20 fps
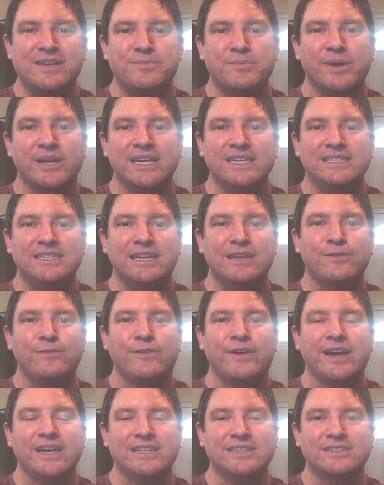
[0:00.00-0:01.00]
but I did
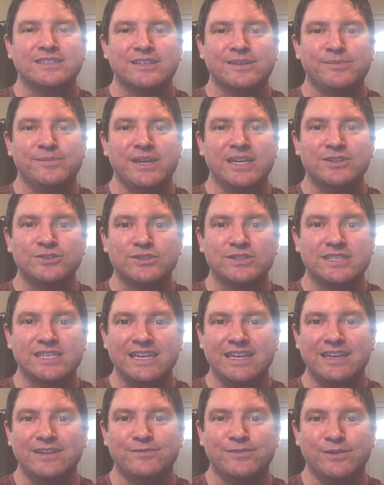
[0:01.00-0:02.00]
find some
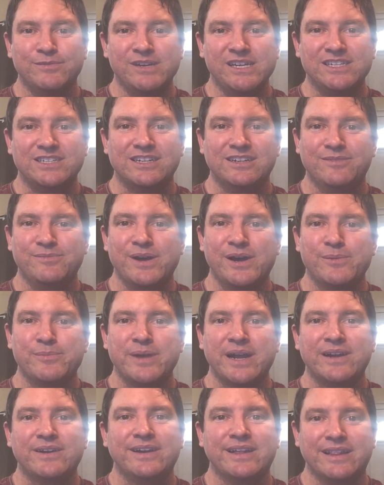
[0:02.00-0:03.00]
interesting information about
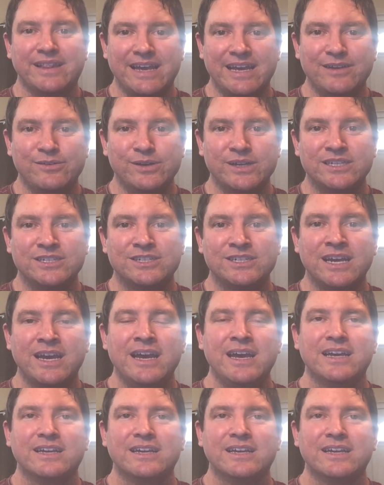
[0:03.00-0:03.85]
parrot language,